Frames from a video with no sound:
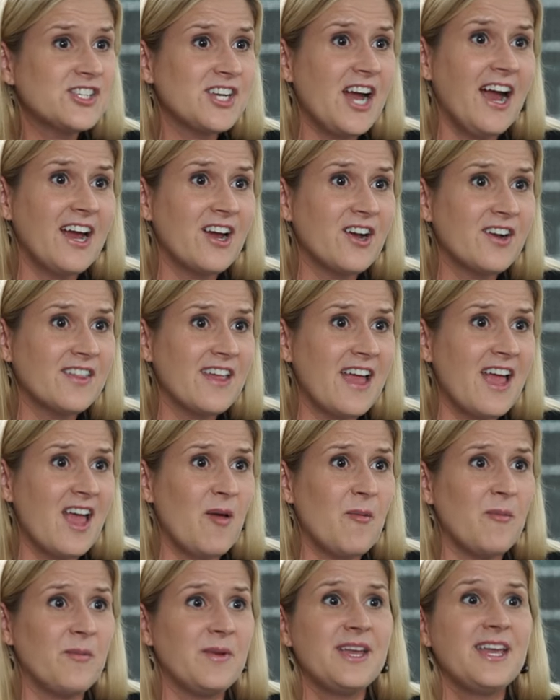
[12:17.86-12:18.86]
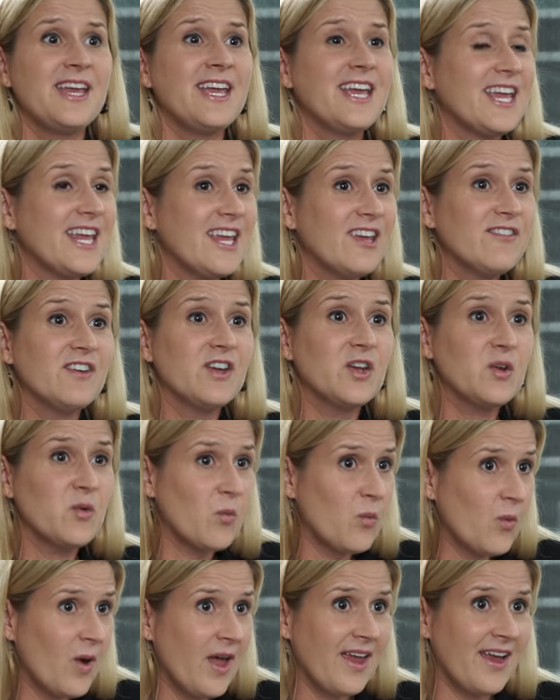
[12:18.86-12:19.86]
to hire them even
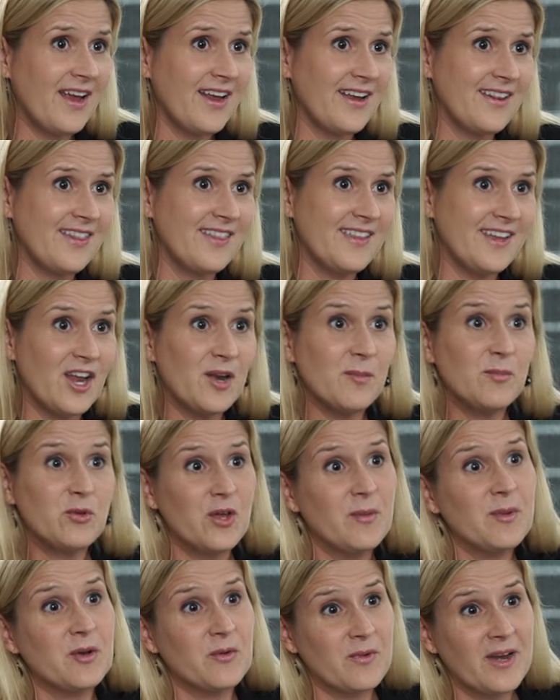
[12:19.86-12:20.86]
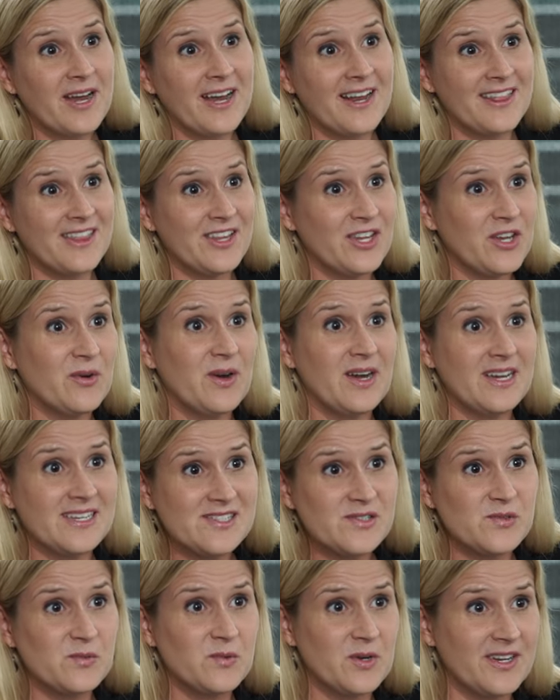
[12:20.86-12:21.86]
when the unemployment rate in the U S
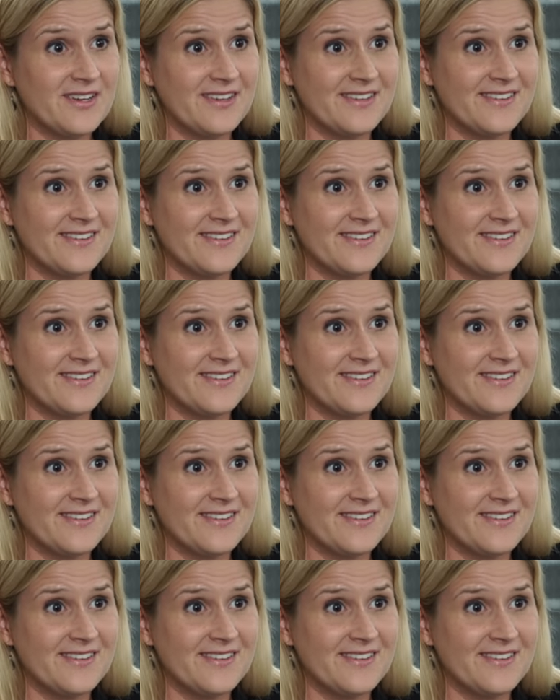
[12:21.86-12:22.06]
was